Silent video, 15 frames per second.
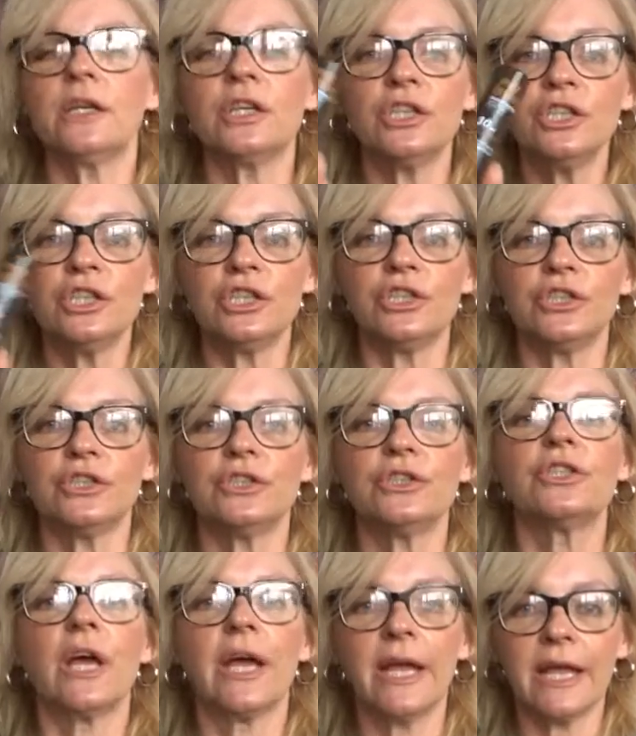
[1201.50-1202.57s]
conditions,
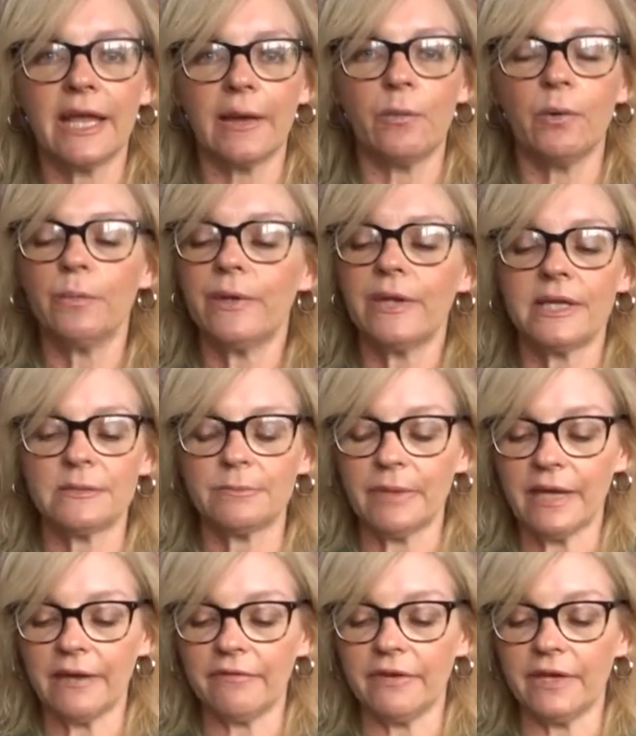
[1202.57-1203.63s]
get one with
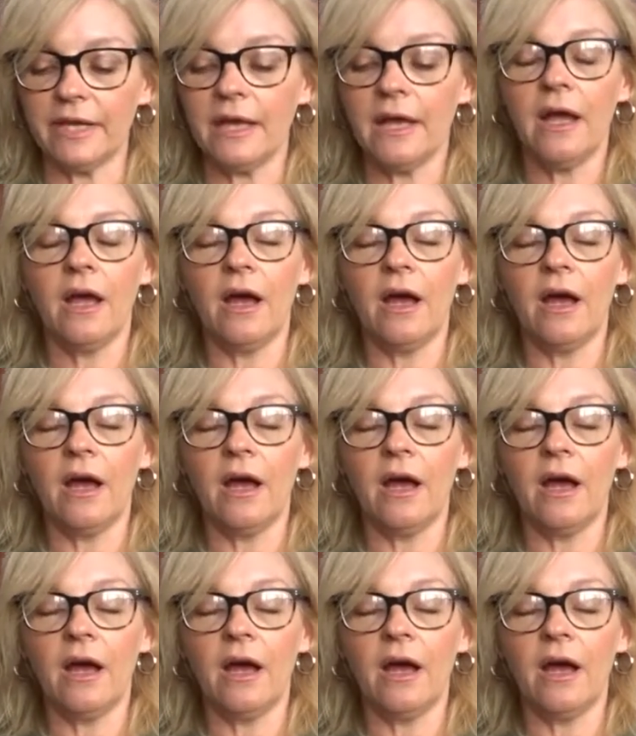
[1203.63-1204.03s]
SPF in it.